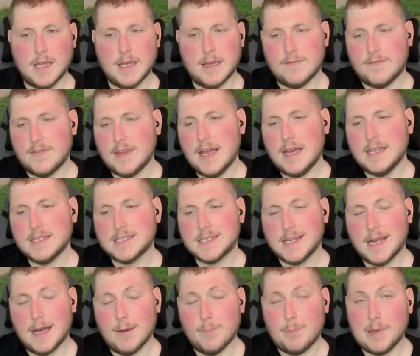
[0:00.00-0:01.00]
If that's
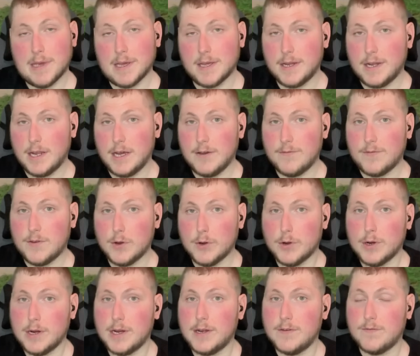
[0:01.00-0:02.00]
not big enough,
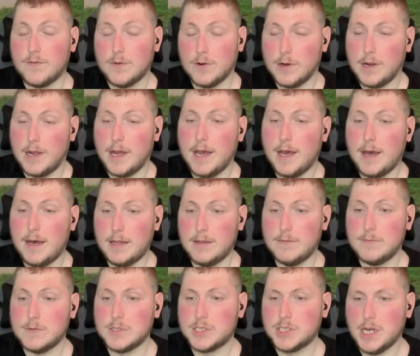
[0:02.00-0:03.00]
you're in for a hell
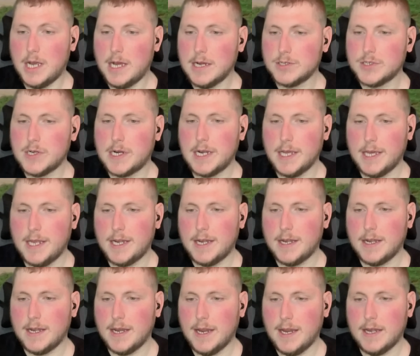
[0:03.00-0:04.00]
of a shock trying to get
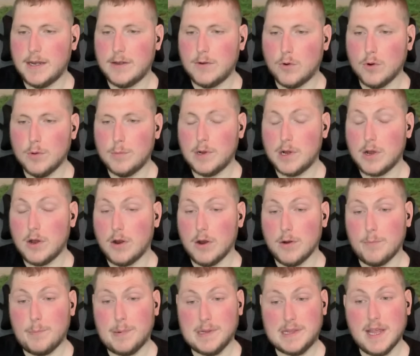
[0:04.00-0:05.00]
into any normal car.
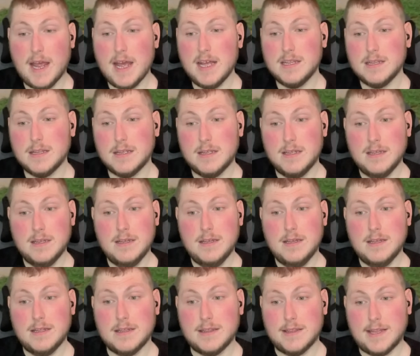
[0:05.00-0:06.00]
But that
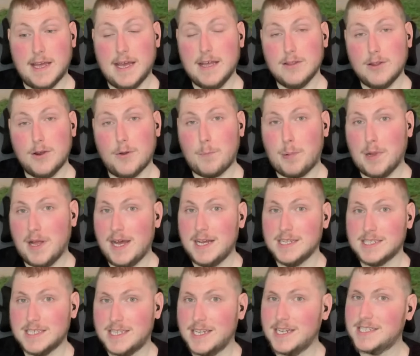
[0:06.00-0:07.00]
little
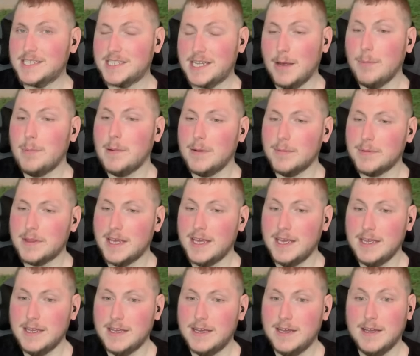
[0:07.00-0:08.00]
plastic step-up
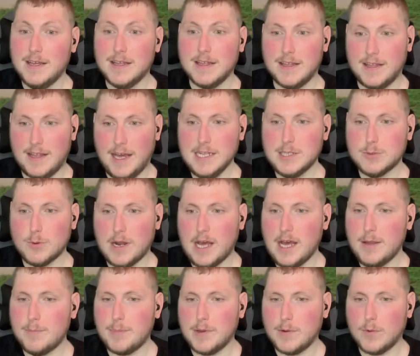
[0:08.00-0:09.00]
thing, that's what
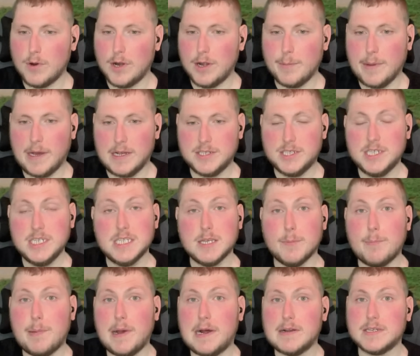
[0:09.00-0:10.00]
I'd be worried about. She's
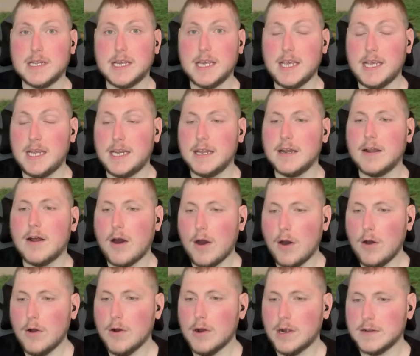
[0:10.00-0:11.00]
about to eat it
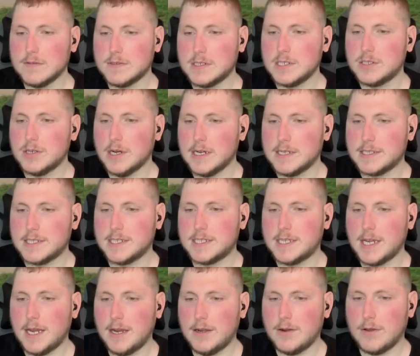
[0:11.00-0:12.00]
hard if she tries to
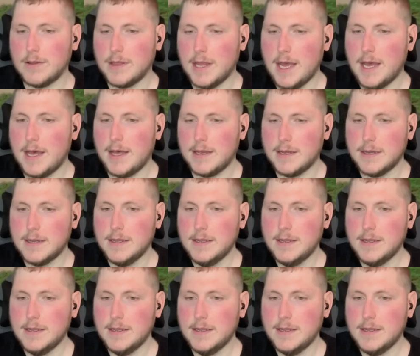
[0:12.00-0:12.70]
stand on that.